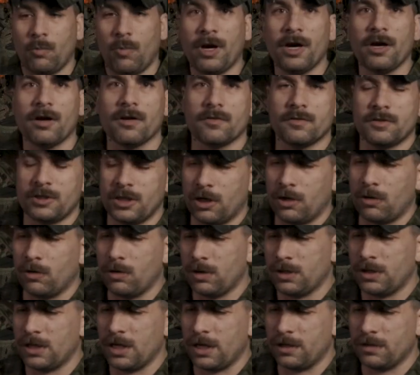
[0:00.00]
aware, you
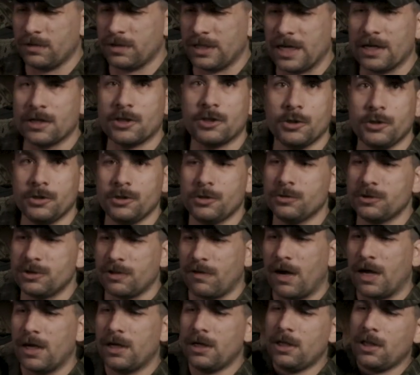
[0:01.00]
know, that used a
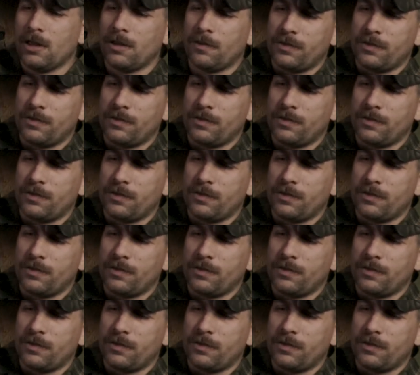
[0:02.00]
lot.